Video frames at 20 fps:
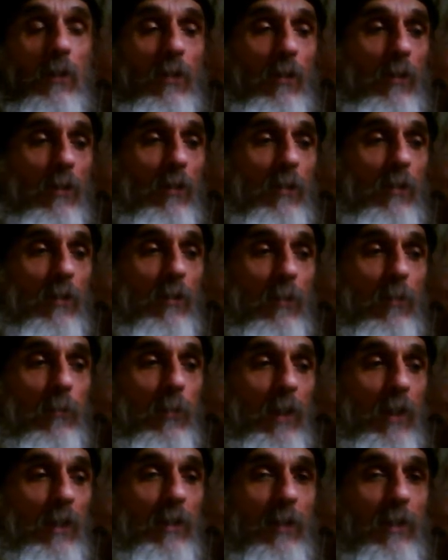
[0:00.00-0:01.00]
on, on the
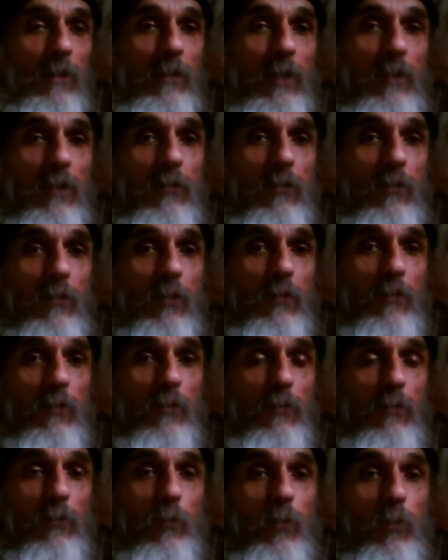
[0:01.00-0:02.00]
planet, there's lots
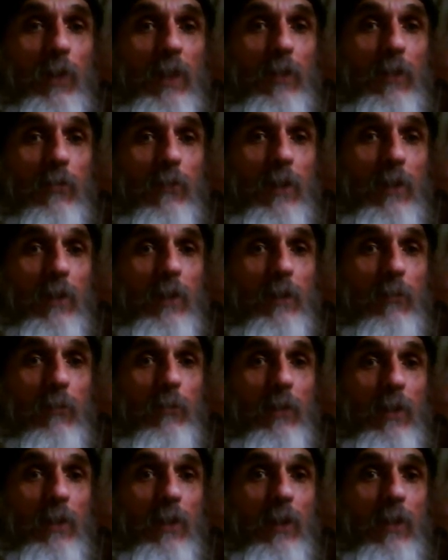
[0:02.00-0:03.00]
of weeds that can
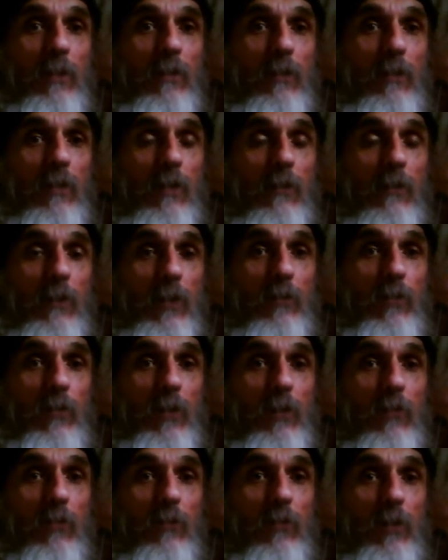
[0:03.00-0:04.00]
be eaten and that
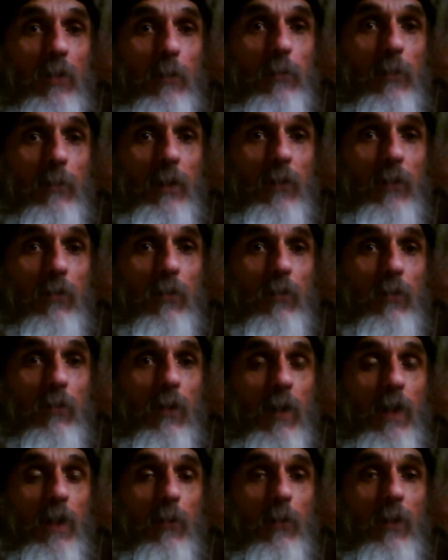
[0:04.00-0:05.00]
you can supplement your
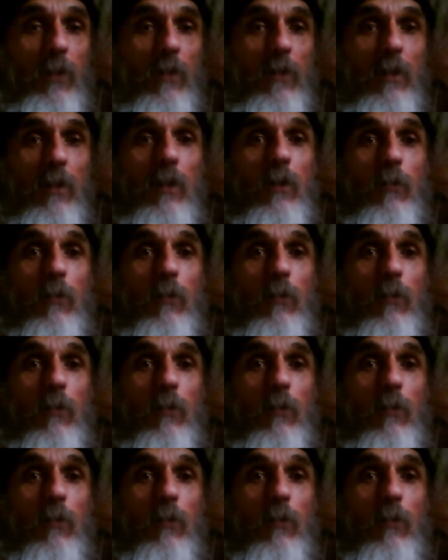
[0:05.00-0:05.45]
diet with.